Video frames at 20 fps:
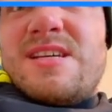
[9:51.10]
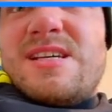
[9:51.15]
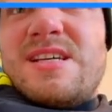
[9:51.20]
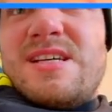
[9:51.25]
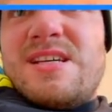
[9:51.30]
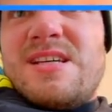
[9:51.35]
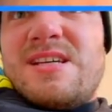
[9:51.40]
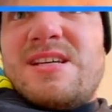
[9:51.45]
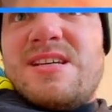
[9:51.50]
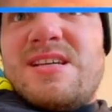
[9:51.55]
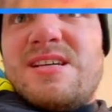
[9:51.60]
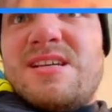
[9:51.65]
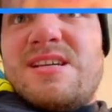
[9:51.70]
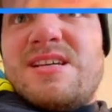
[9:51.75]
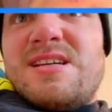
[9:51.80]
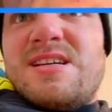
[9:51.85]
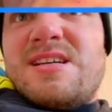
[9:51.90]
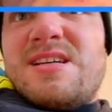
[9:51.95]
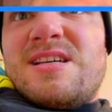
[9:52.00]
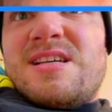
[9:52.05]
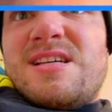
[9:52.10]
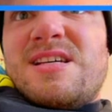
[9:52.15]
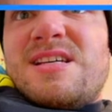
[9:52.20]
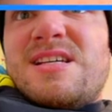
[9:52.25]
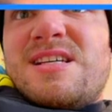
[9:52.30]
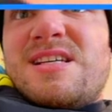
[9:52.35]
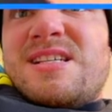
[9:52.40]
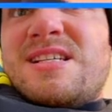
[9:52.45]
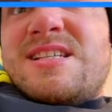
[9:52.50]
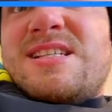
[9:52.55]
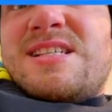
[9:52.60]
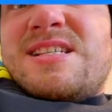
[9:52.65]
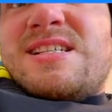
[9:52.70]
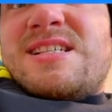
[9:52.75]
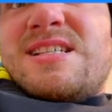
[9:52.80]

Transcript: [no speech]